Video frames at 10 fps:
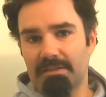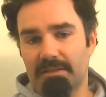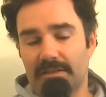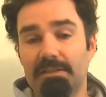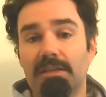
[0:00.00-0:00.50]

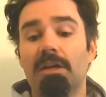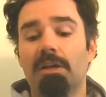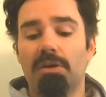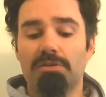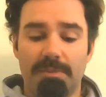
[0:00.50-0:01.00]
Right.
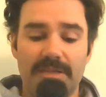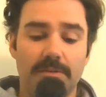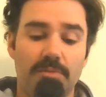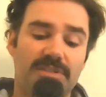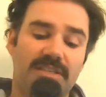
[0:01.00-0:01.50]
So basically what
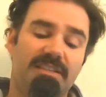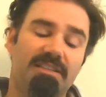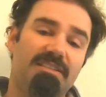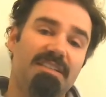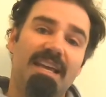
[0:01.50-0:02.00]
we're saying there
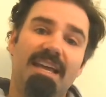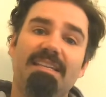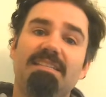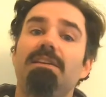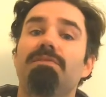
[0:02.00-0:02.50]
is,
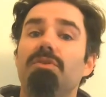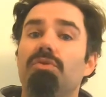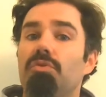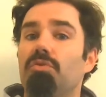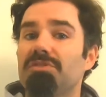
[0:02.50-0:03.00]
see if it
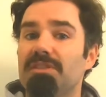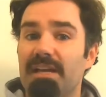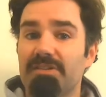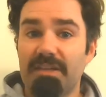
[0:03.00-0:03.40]
grows naturally.